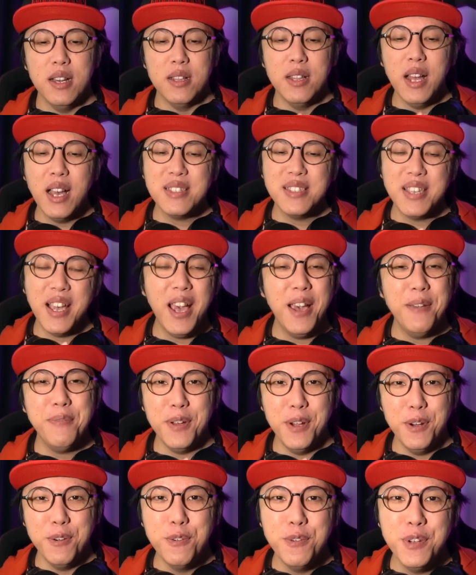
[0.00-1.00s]
Let's have
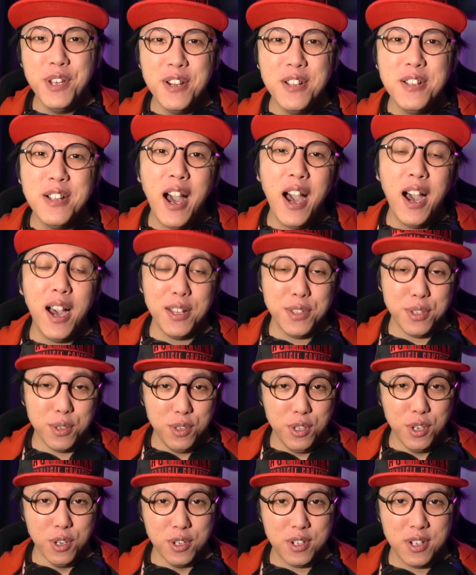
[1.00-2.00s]
a real hard
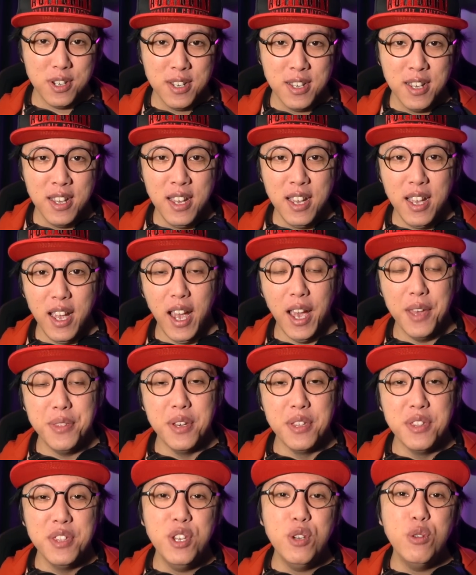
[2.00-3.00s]
look at
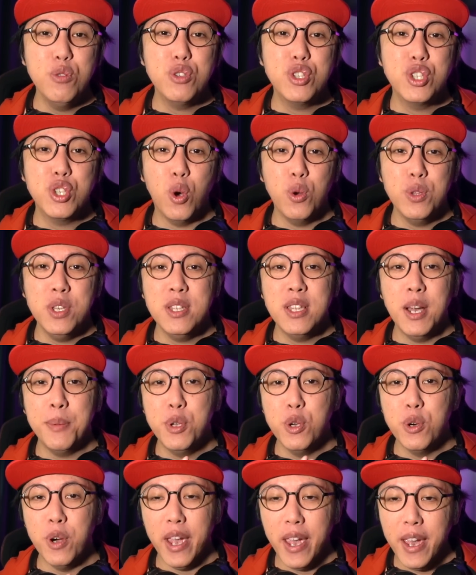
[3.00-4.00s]
the new Sony
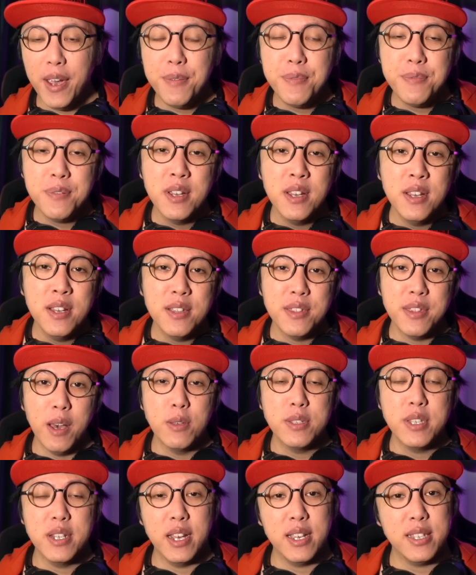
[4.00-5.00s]

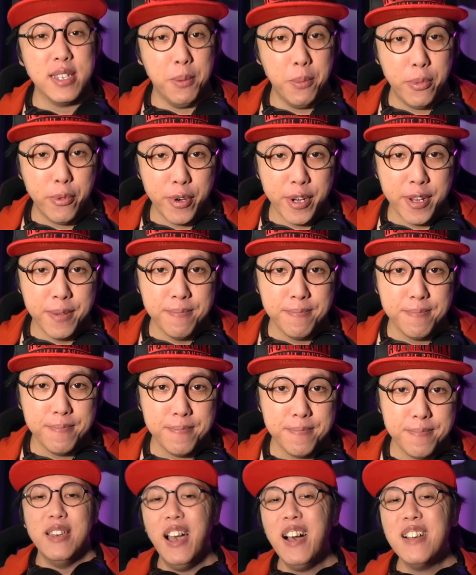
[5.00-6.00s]
WF-1000XM3.
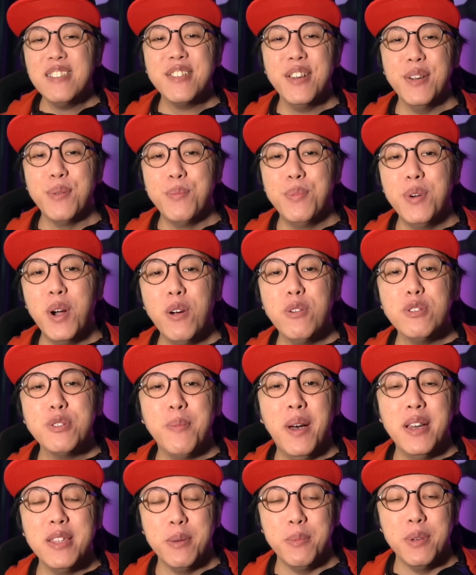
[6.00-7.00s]
Hey, how's it going, bros?
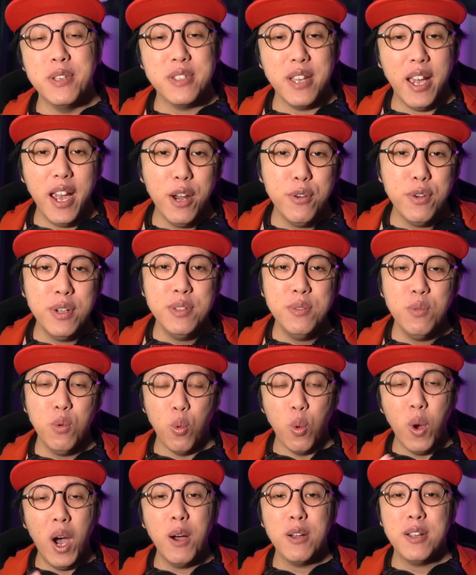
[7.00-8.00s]
My name is Aaron.
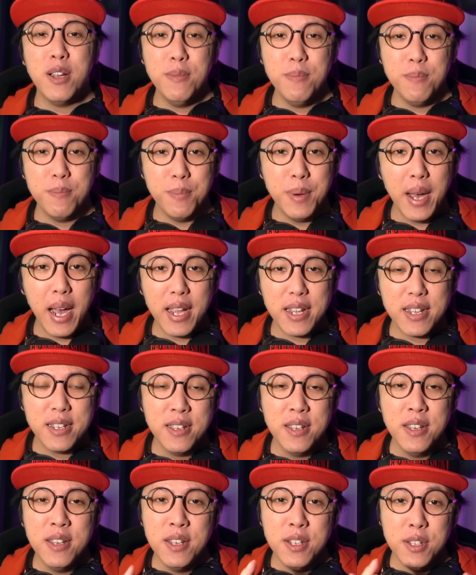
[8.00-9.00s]
Welcome back
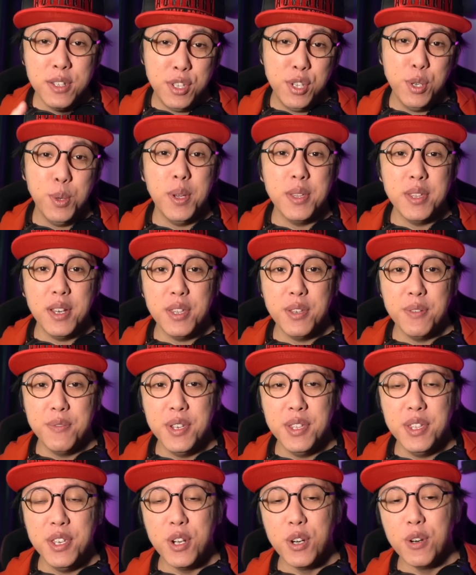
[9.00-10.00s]
to another
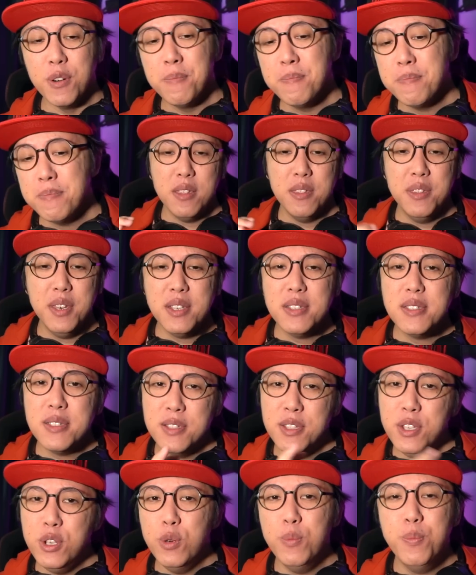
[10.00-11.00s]
video. This
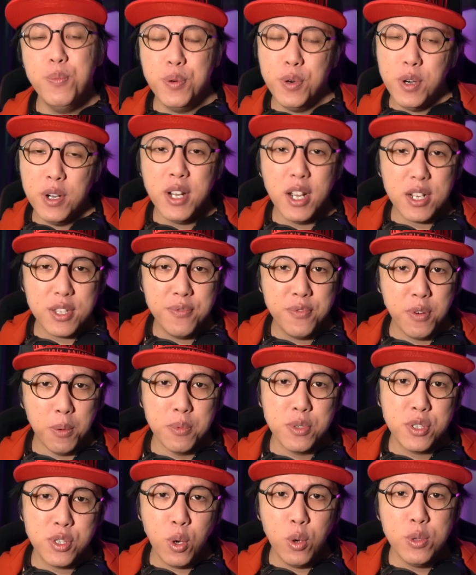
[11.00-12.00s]
new product from
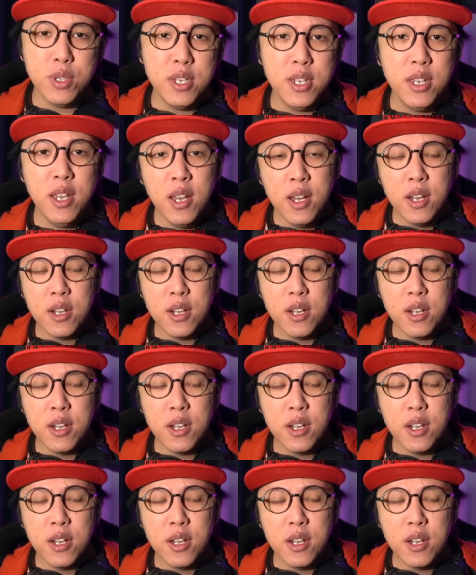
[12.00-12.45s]
Sony